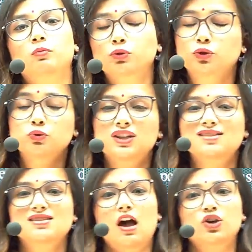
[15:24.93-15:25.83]
through
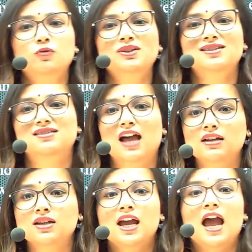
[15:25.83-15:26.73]
these arguments is
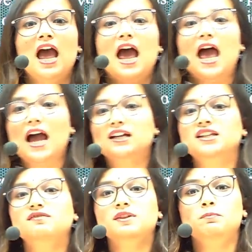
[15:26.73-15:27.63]
that
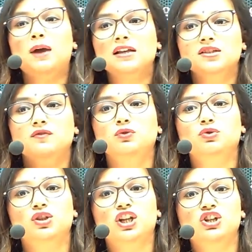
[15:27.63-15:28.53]
active and passive
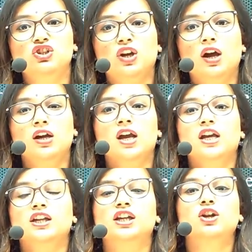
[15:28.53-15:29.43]
euthanasia
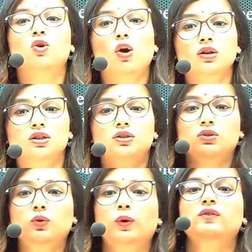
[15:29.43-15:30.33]
cannot,
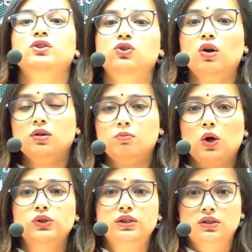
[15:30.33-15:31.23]
when we talk
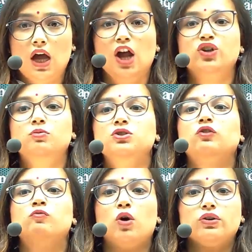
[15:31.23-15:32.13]
about the arguments
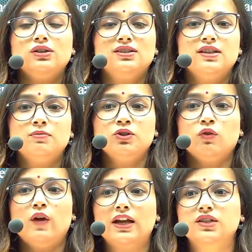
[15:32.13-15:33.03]
of moral assessment
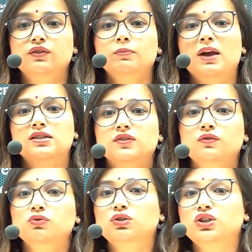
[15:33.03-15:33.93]
of active and passive
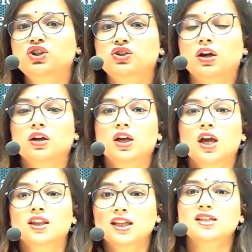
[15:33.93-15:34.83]
euthanasia,
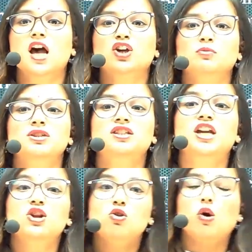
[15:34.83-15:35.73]
these arguments
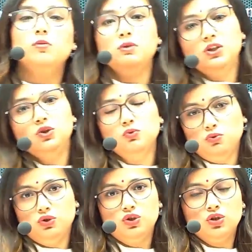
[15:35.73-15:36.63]
cannot be
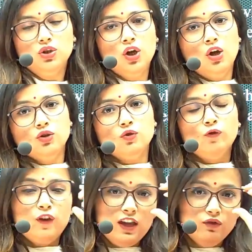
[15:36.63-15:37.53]
used to
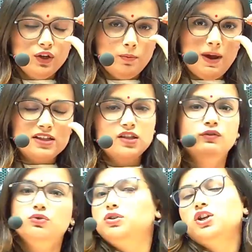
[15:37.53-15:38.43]
favor passive
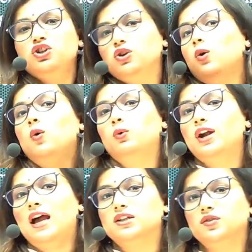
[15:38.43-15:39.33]
euthanasia over
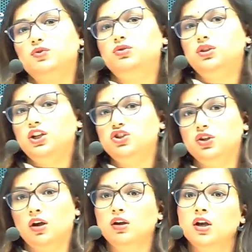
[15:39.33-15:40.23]
active
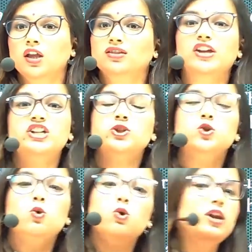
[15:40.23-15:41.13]
euthanasia. There is
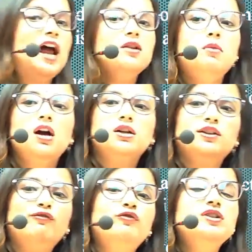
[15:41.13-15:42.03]
no landmark
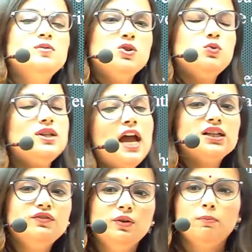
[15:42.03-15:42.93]
difference between
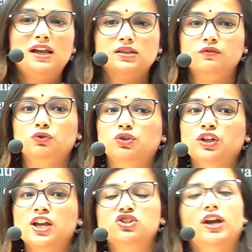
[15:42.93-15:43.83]
active and passive euthanasia